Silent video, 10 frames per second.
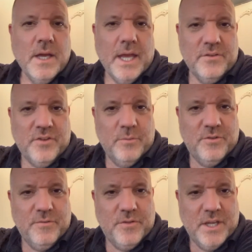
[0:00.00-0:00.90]
In
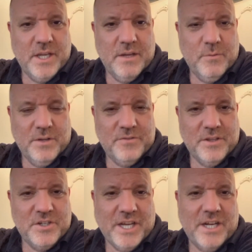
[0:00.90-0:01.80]
terms of the when you say
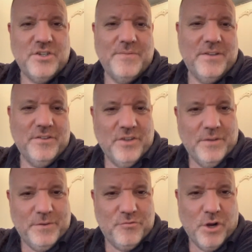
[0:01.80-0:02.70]
the challenge of
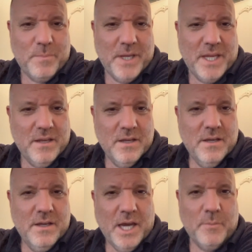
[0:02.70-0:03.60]
inter-service rugby,
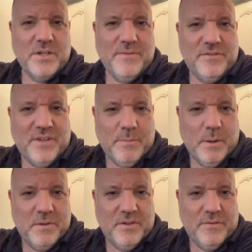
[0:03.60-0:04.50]
how much of a step
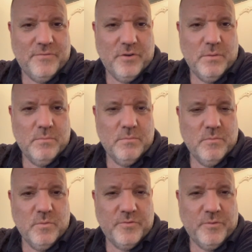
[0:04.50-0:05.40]
up is it
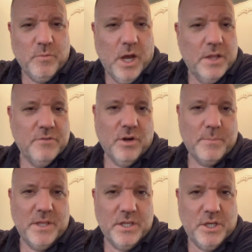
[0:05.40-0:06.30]
from other
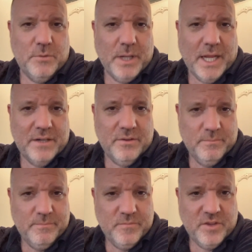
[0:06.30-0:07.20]
rugby that you played
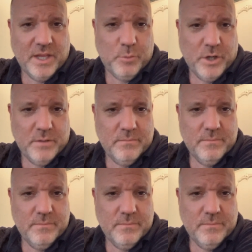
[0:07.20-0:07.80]
to that point?